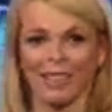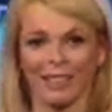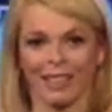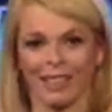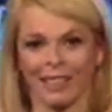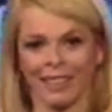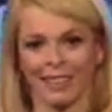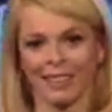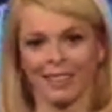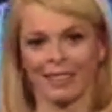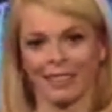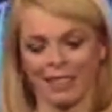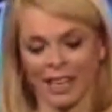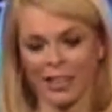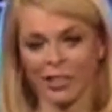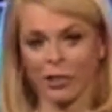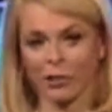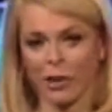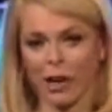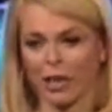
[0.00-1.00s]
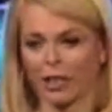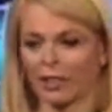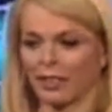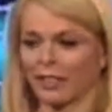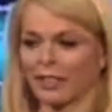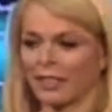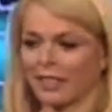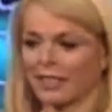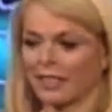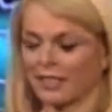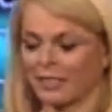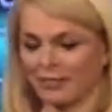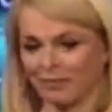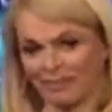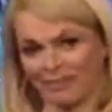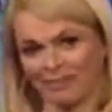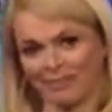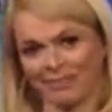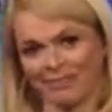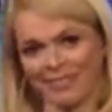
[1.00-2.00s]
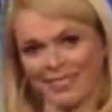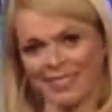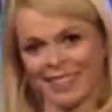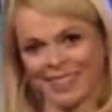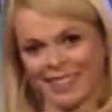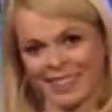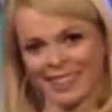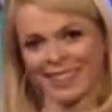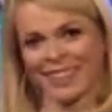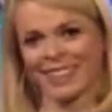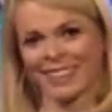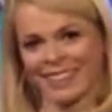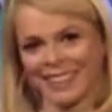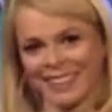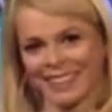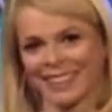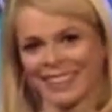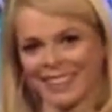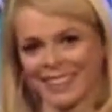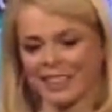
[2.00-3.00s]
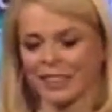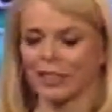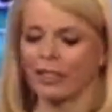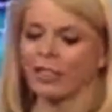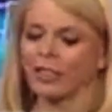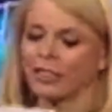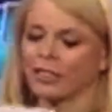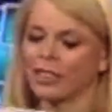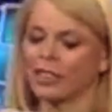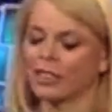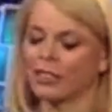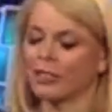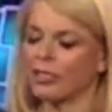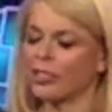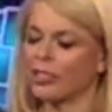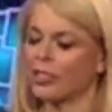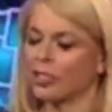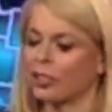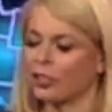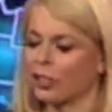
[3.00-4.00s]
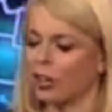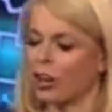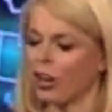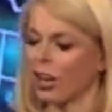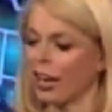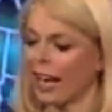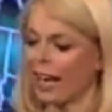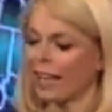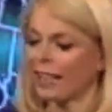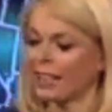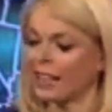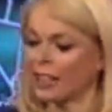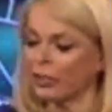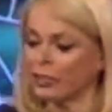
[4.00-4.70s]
who's read it. That's right. Look at that. Look at the dog-eared papers with like the coffee the stains on